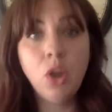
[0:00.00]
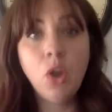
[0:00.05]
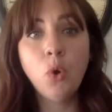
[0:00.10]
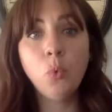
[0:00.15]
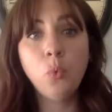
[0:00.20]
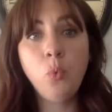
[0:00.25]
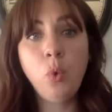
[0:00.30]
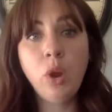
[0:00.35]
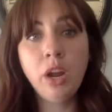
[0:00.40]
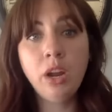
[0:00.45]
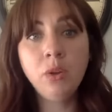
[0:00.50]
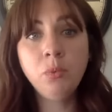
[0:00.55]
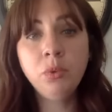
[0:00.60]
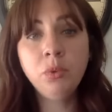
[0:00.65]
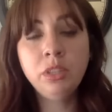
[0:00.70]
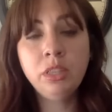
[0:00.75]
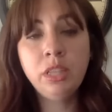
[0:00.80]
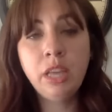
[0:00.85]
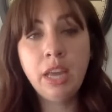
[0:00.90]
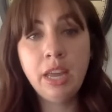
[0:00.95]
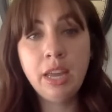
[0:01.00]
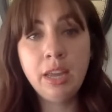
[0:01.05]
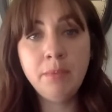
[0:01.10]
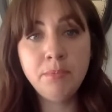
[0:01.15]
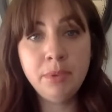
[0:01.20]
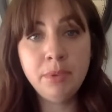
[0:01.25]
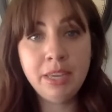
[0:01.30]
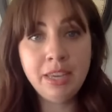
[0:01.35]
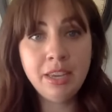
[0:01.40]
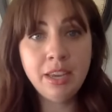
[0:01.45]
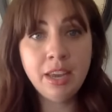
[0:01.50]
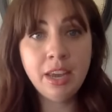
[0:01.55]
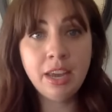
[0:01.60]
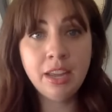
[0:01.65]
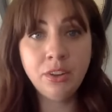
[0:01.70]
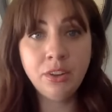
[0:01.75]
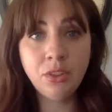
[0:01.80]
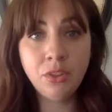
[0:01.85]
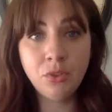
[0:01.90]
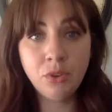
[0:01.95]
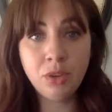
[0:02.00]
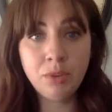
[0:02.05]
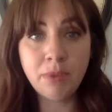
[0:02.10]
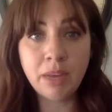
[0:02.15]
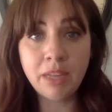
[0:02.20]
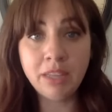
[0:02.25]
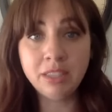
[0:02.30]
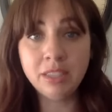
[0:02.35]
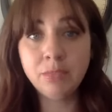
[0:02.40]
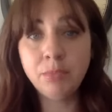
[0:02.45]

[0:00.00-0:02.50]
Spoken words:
Where will they be in 3 months?